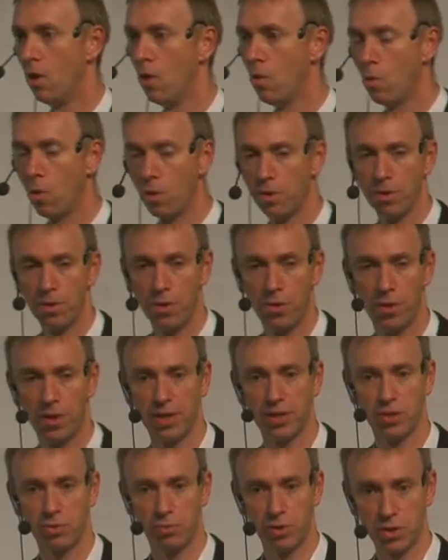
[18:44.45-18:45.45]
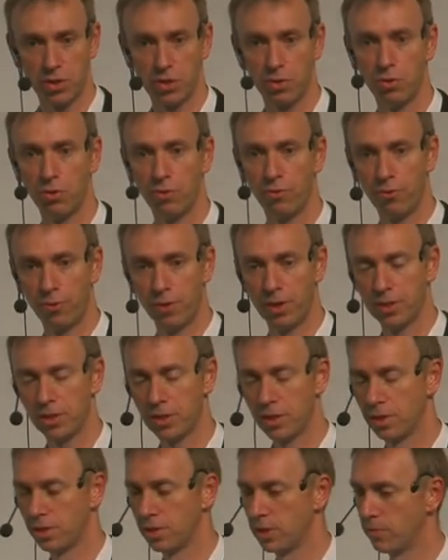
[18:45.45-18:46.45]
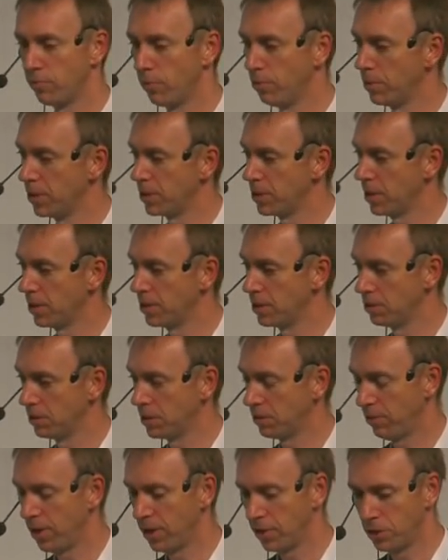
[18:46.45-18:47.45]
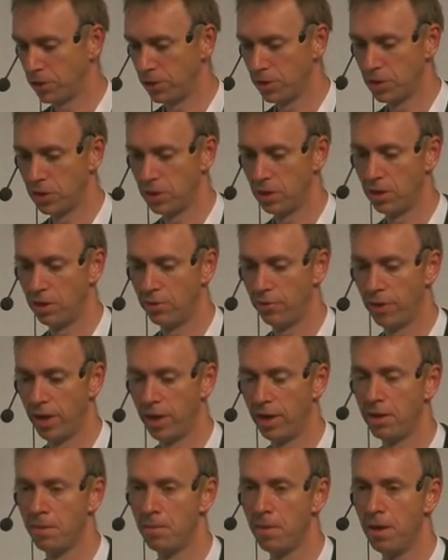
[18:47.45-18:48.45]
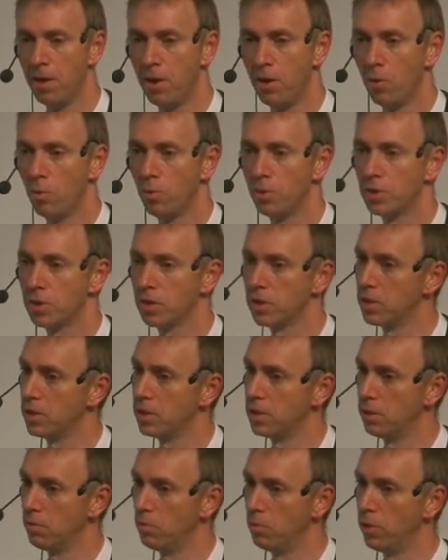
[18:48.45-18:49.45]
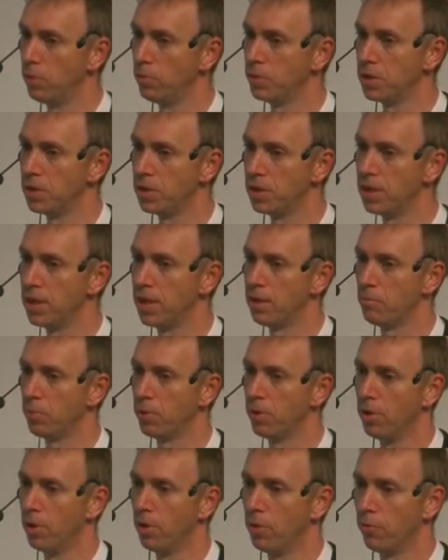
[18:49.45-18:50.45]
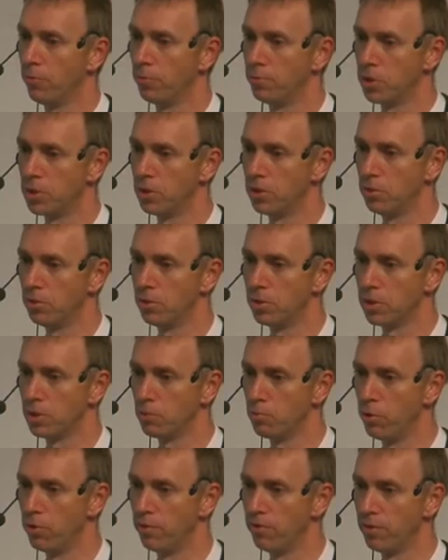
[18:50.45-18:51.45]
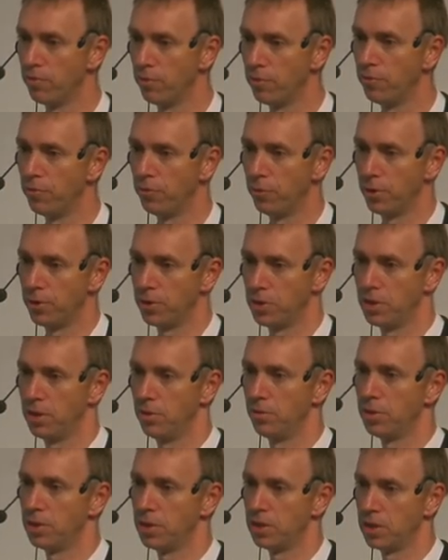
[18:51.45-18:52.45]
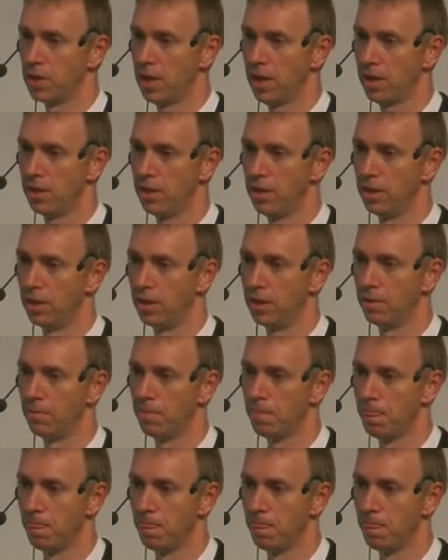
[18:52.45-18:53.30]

One of the things we saw, for instance, from the satisfaction survey was that a, there was a dip from students moving from first year into second year.